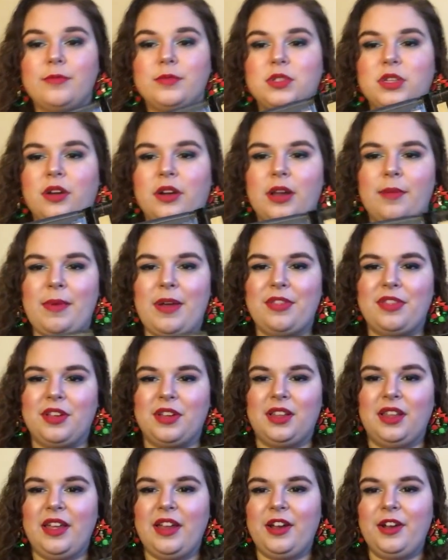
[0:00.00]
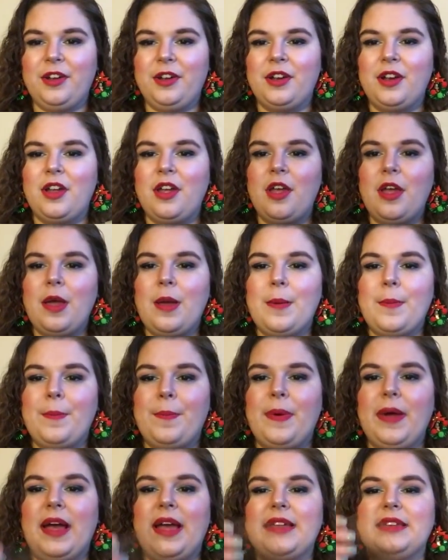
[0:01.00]
Sorry about the glare.
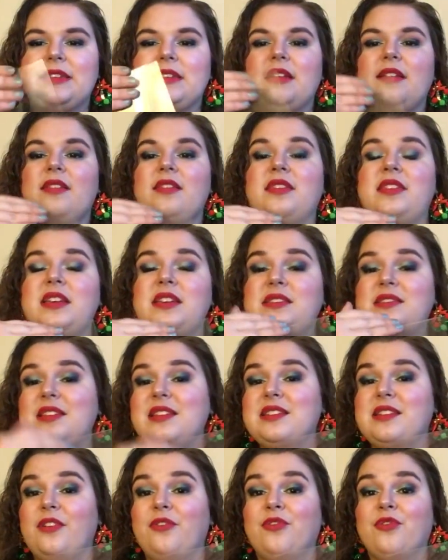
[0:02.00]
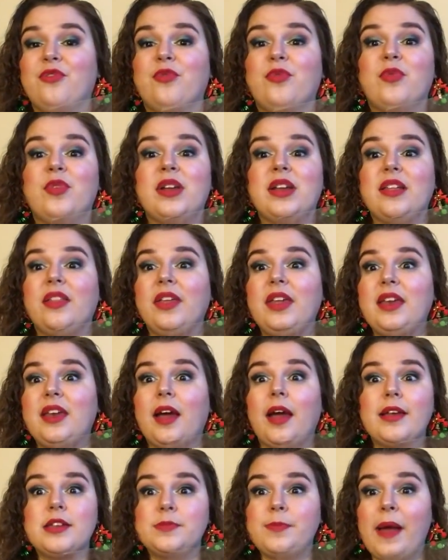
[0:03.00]
But this is a really
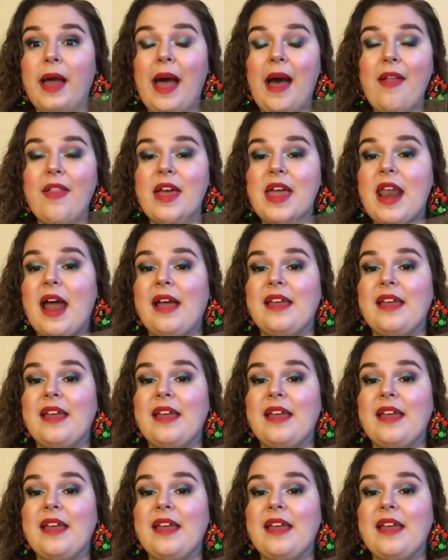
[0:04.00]
nice palette.